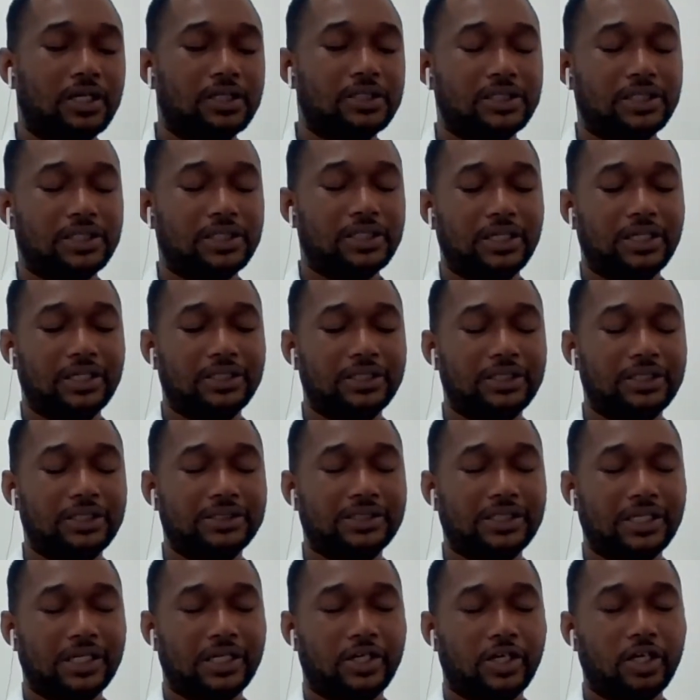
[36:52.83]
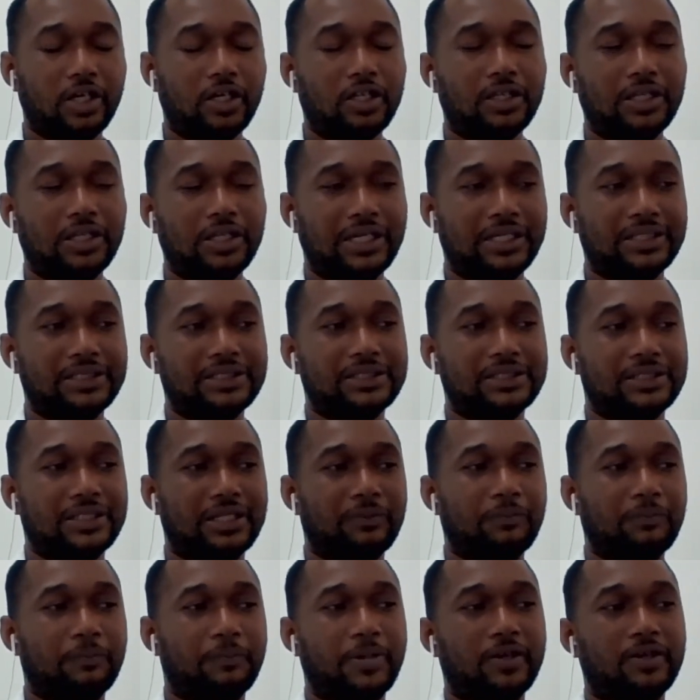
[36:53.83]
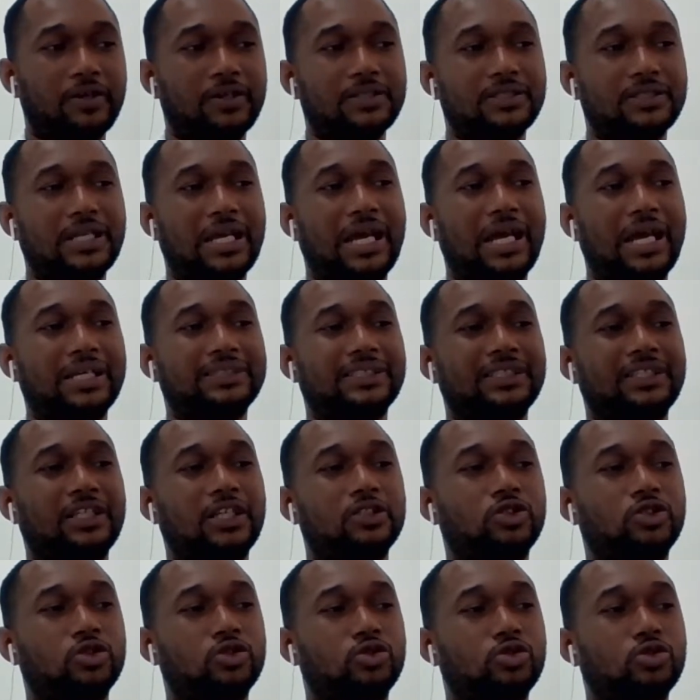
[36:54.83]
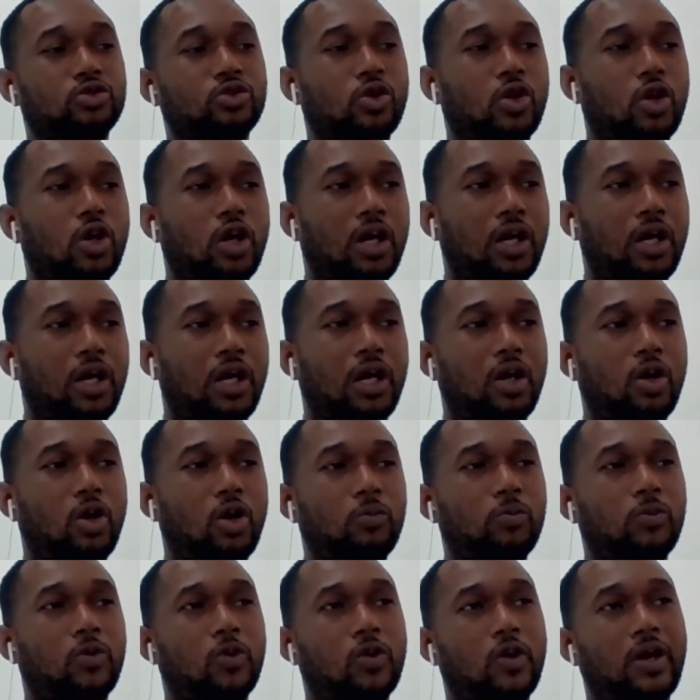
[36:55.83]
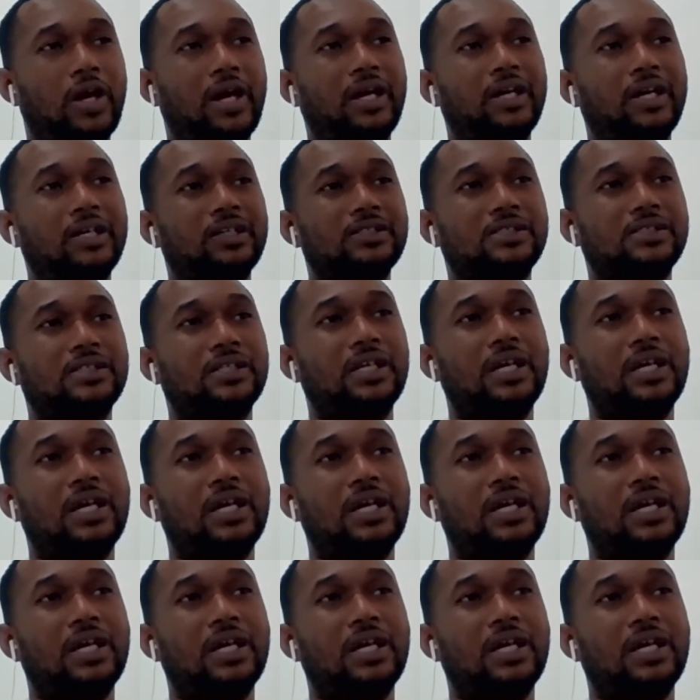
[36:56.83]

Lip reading: it's a girl and the parents are asking her to do home trials.